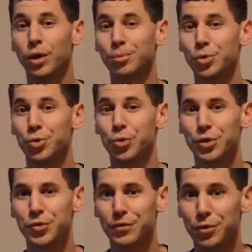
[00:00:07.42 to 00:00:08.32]
to
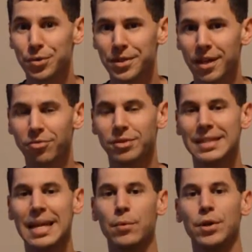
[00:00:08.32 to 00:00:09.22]
Chris Reviews Stuff.
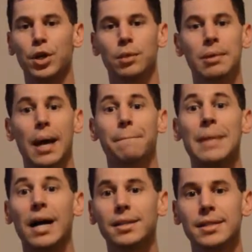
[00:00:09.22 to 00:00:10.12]
Today we are going to be
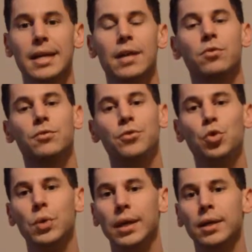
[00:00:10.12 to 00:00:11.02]
unboxing and
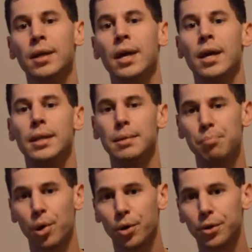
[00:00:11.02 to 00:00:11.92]
reviewing the
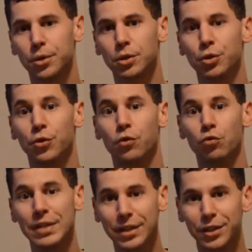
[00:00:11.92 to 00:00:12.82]
Pearl
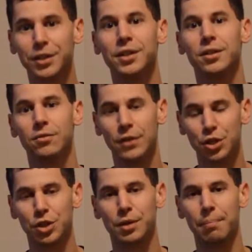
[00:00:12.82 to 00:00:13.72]

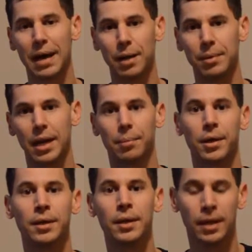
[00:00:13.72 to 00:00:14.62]
RearVision backup camera.
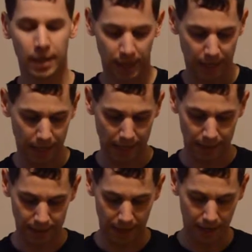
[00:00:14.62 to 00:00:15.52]
It
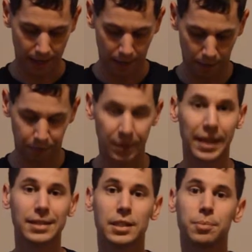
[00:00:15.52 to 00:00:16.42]
is a
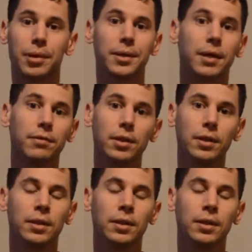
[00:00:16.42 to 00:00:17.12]
license plate cover